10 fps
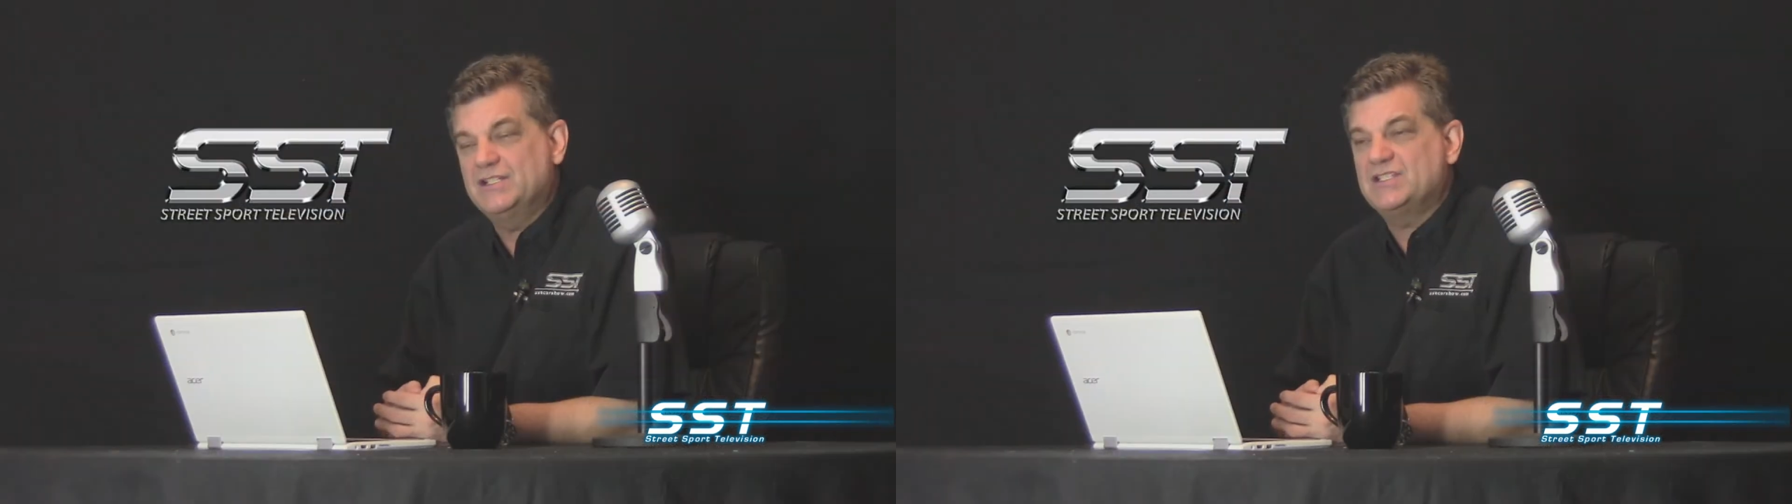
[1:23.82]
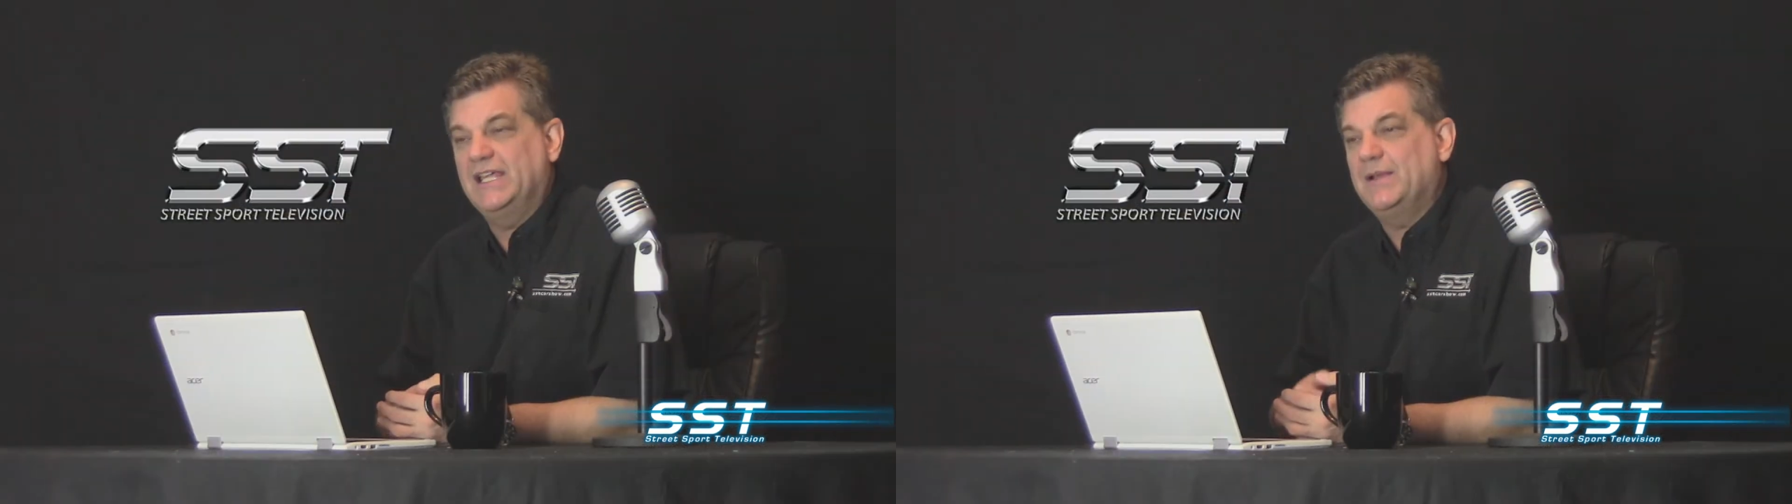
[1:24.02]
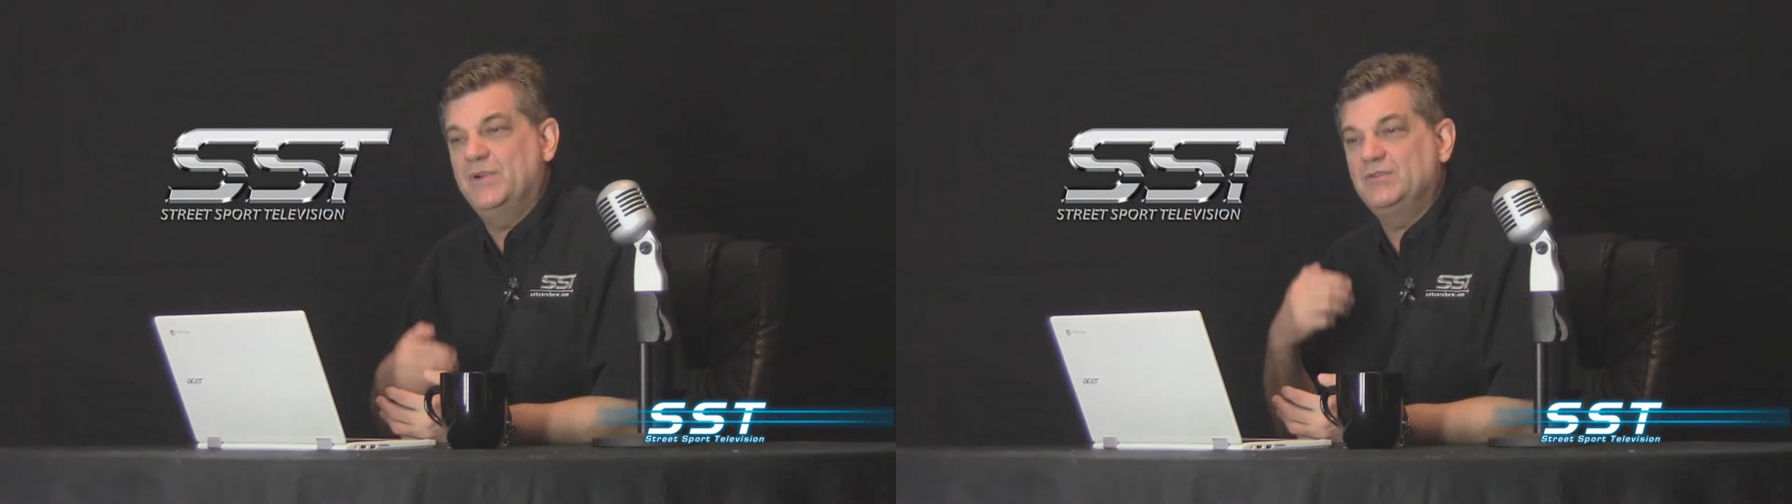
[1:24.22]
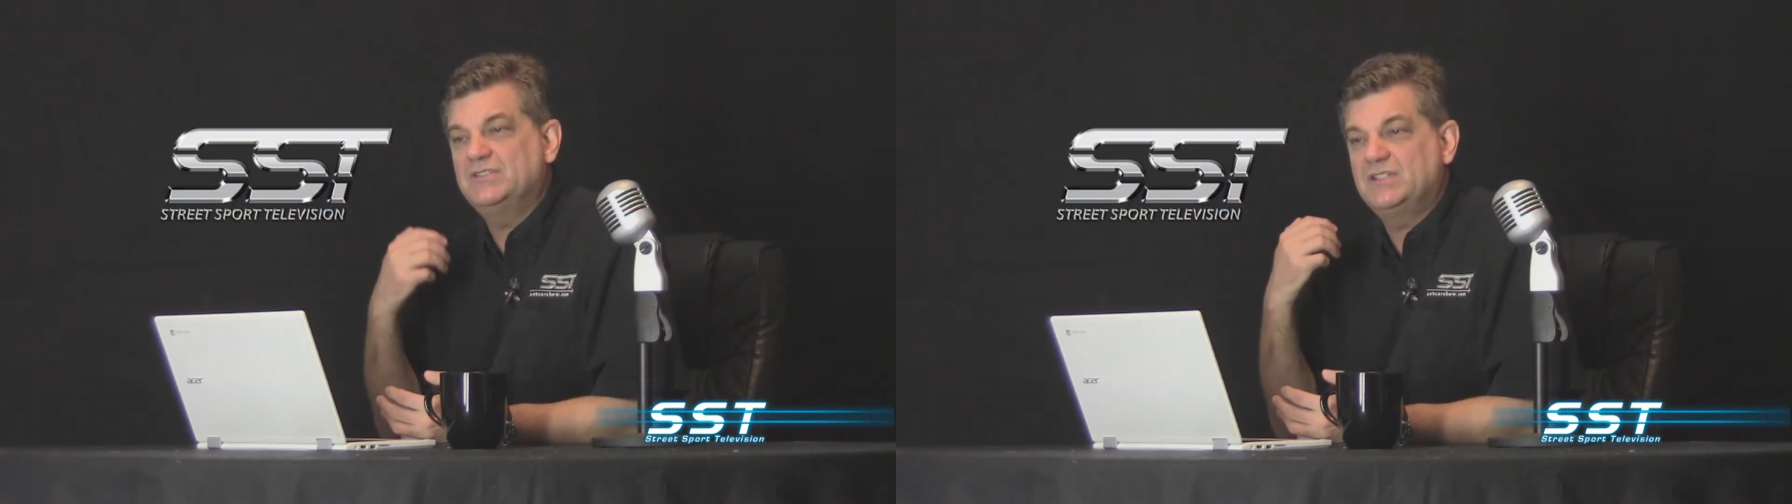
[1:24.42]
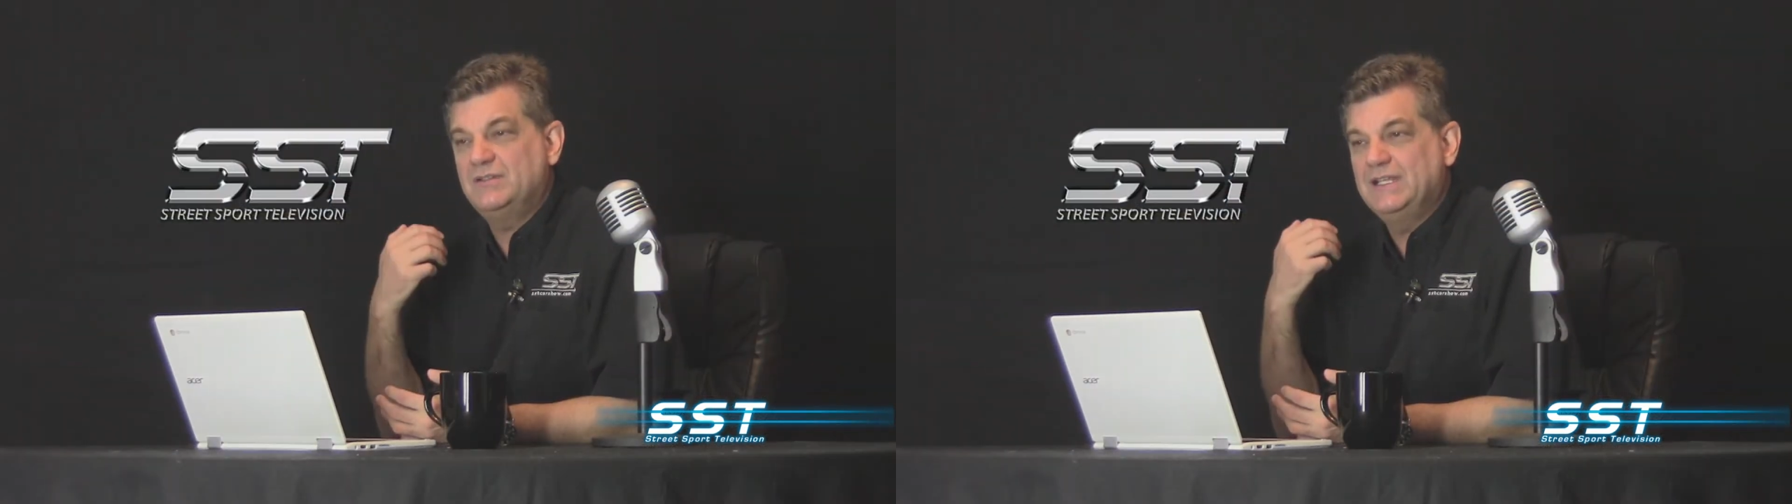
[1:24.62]
It's like about
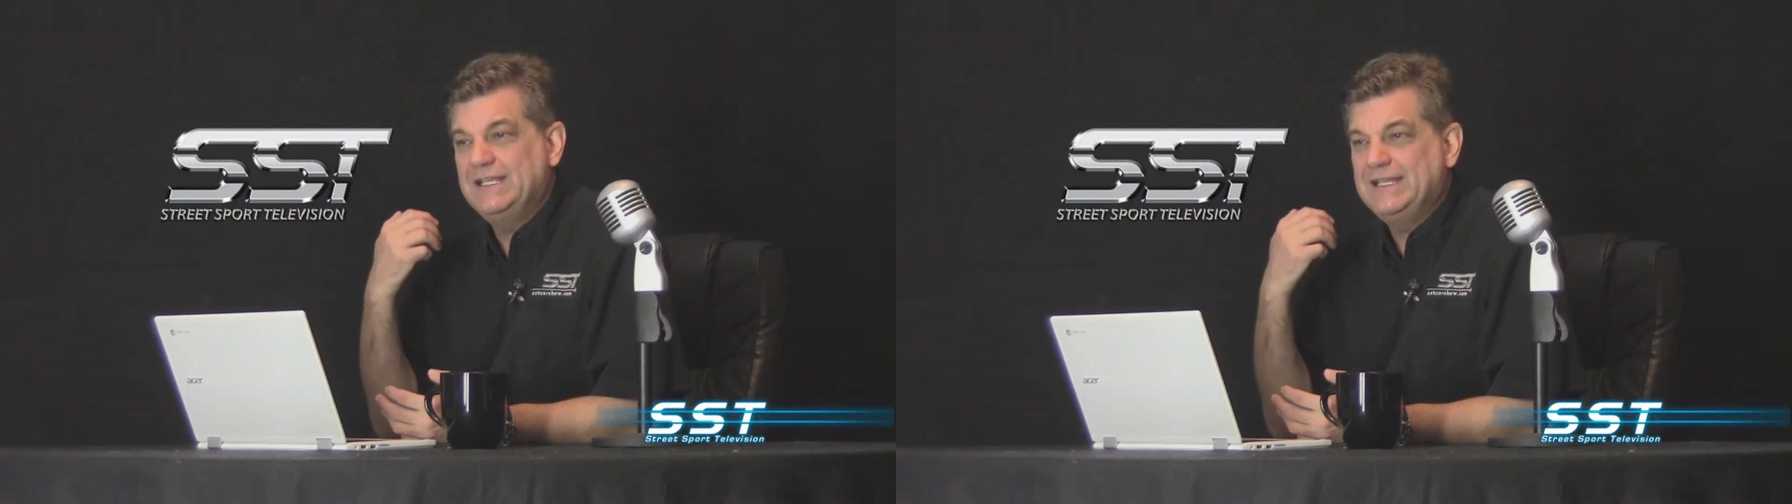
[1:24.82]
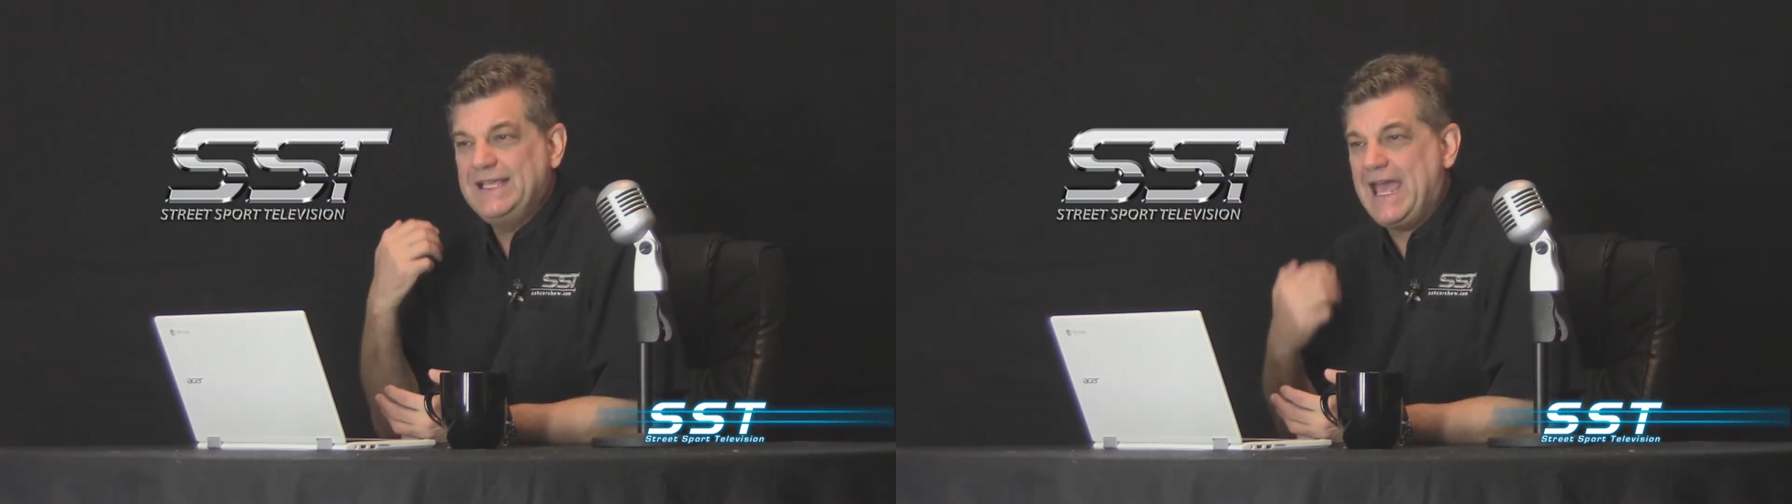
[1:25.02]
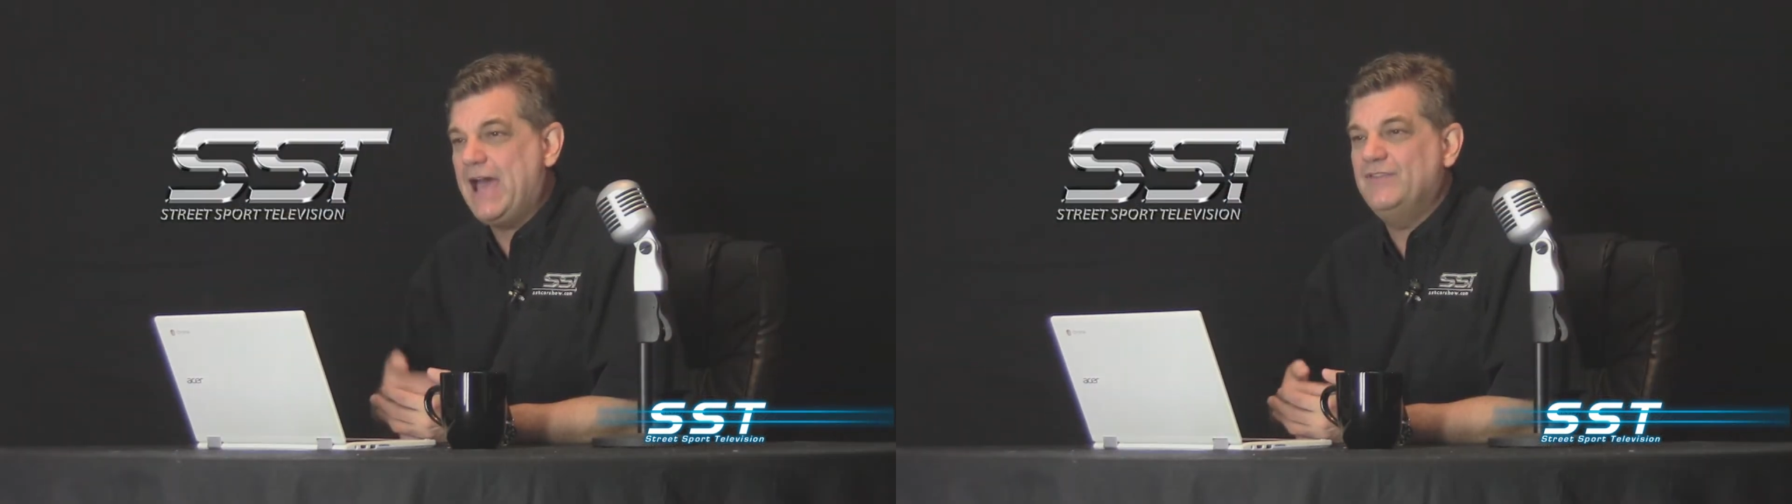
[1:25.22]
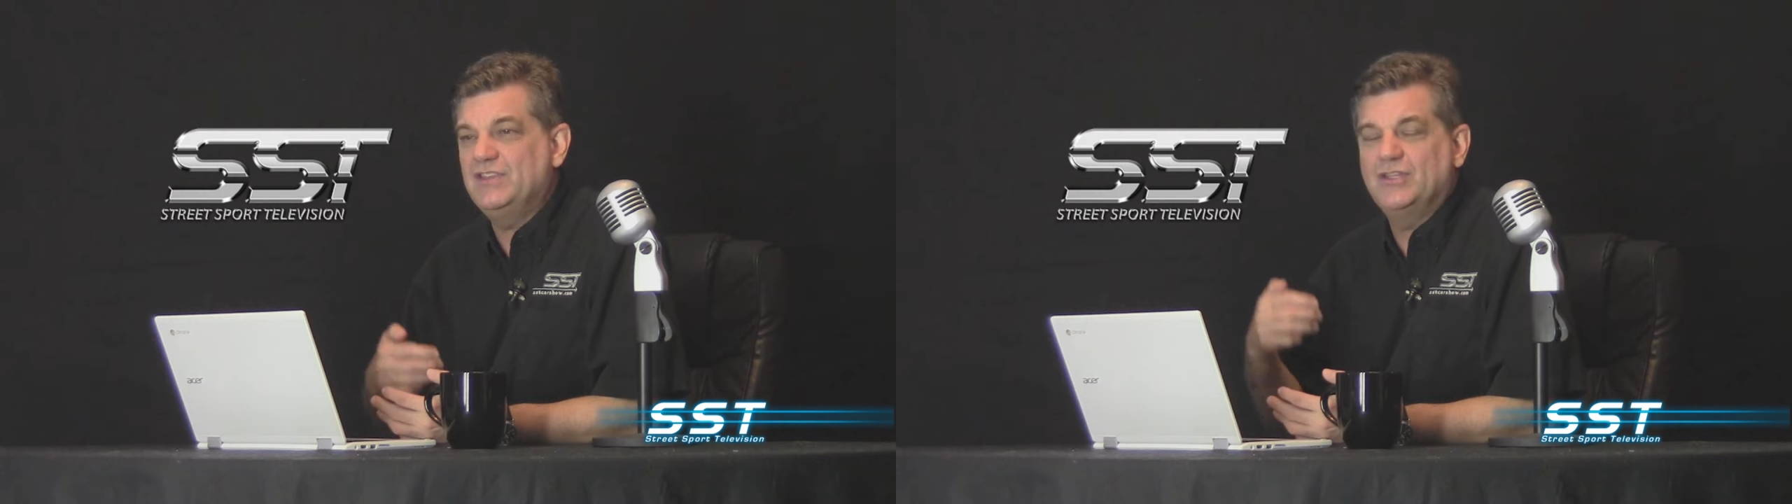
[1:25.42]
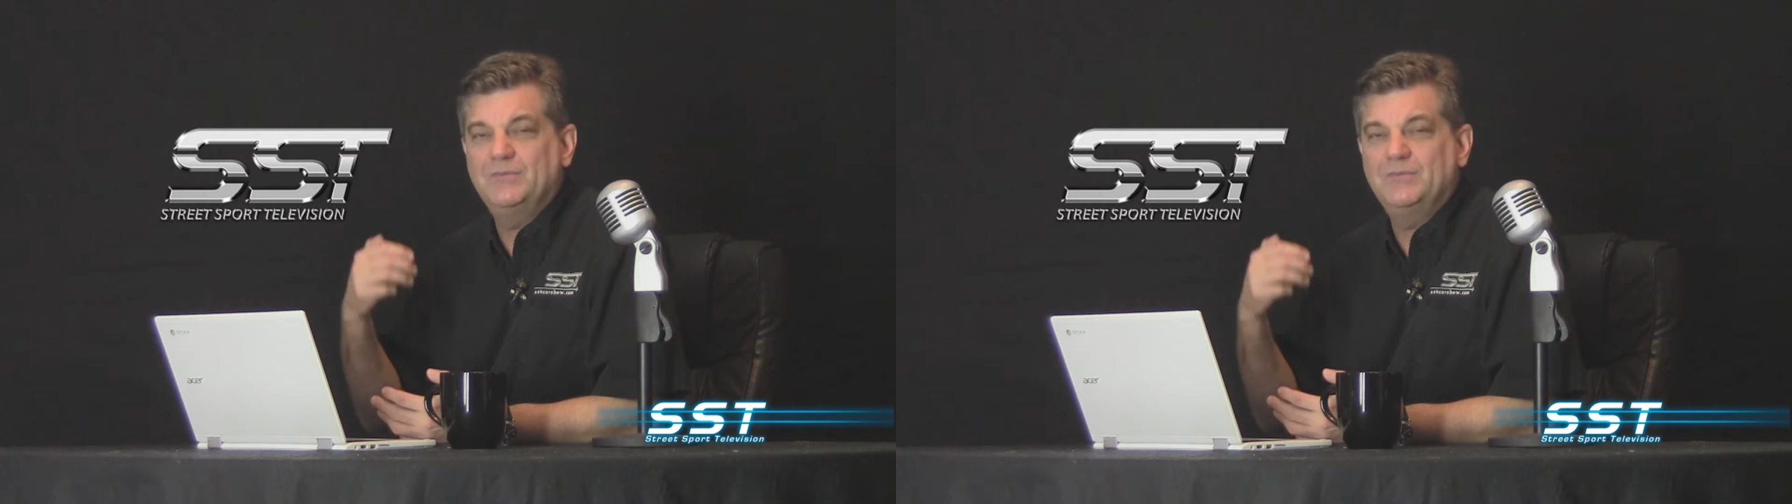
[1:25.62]
having